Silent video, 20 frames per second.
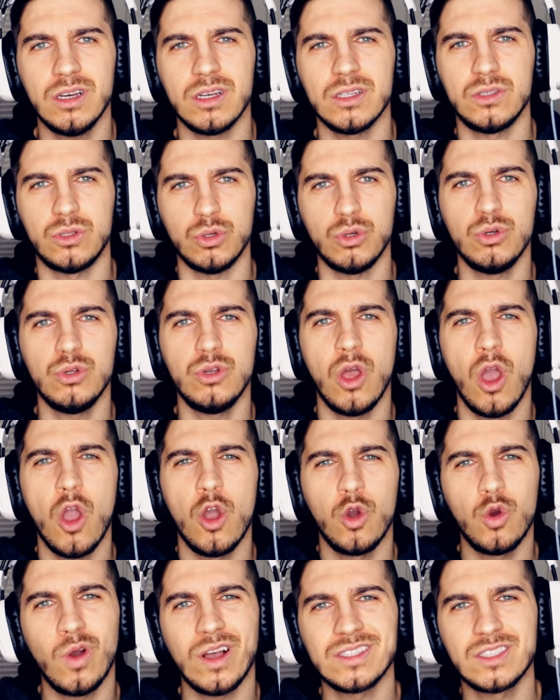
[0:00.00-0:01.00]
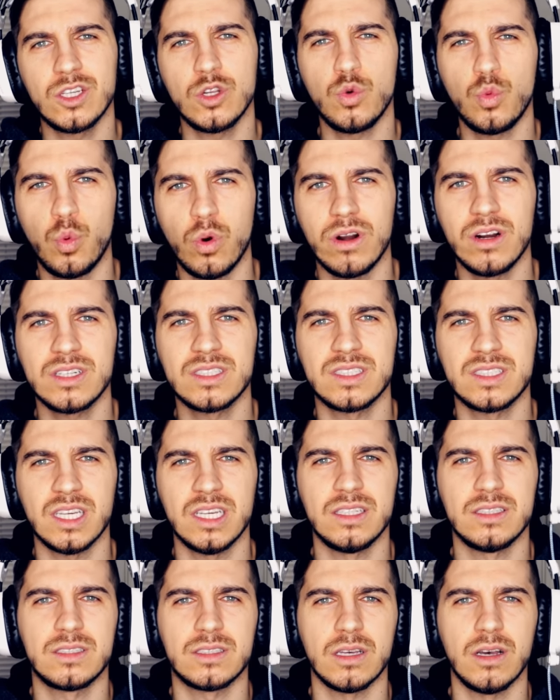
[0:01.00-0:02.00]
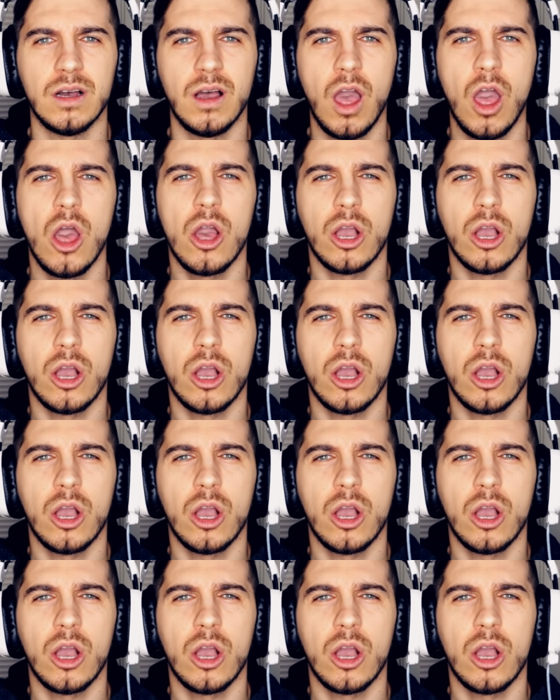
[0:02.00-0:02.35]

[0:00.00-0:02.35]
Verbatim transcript: a dude who hasn't worked since uh,